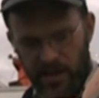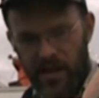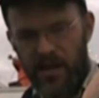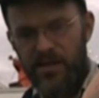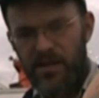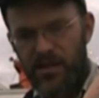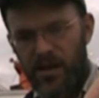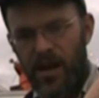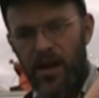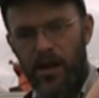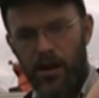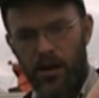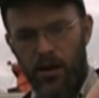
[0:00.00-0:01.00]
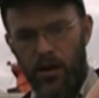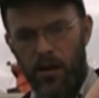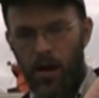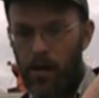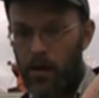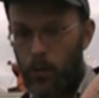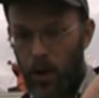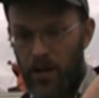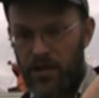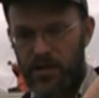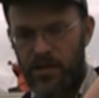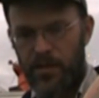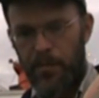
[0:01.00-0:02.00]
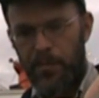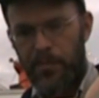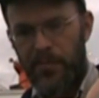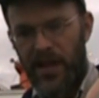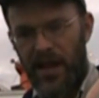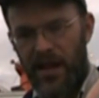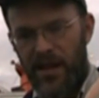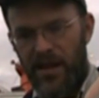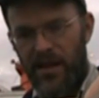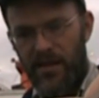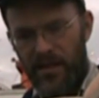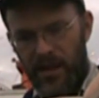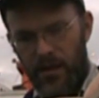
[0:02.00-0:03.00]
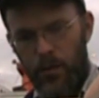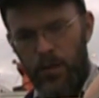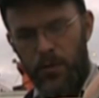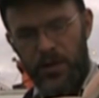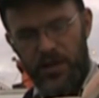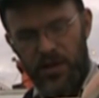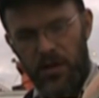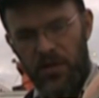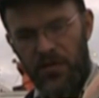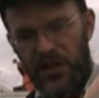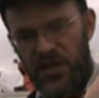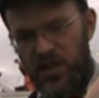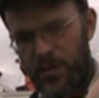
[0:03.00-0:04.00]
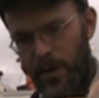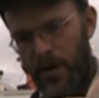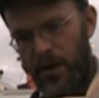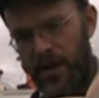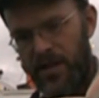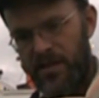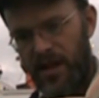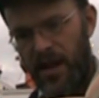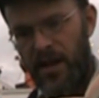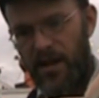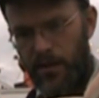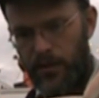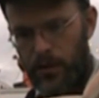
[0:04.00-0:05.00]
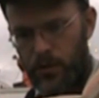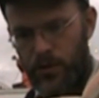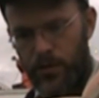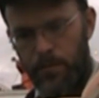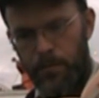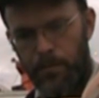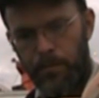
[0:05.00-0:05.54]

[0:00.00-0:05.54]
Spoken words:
ideas did not occur all at once. They were the result of experience and evolution.